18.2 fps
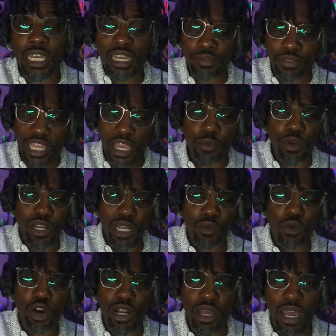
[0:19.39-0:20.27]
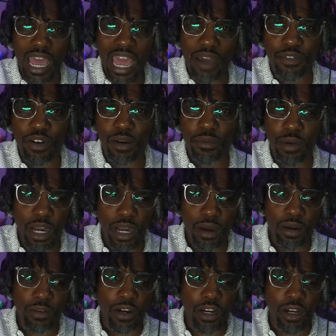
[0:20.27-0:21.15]
If they really want to have
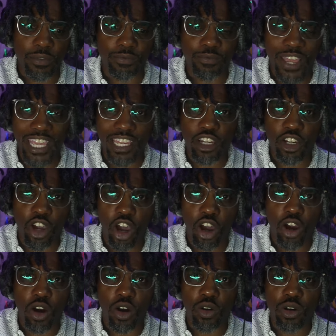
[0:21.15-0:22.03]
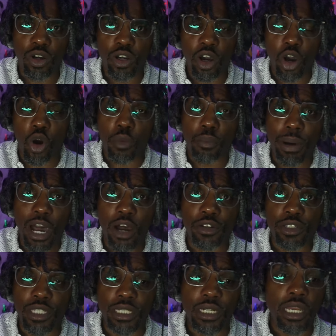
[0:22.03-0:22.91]
a fake call on
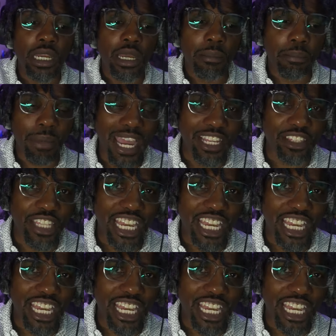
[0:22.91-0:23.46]
Boston, make